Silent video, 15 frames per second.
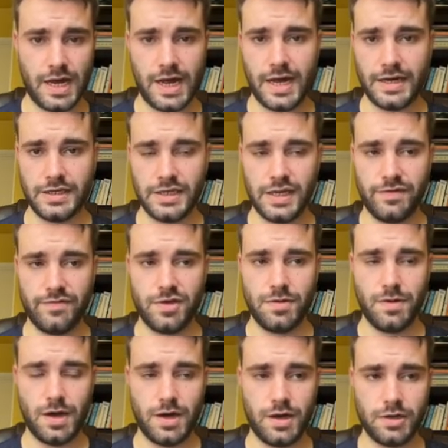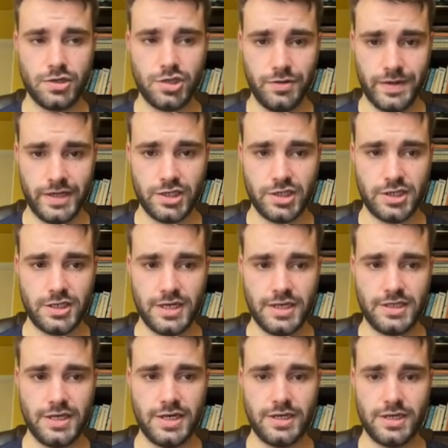and if you are doing
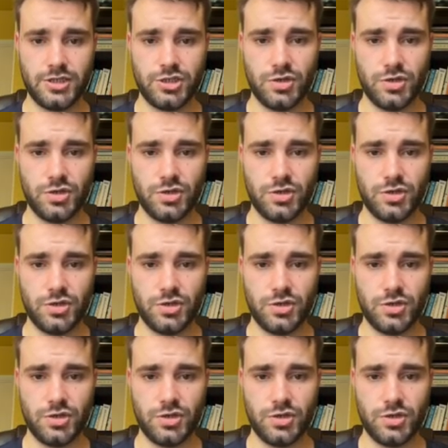GCSE English,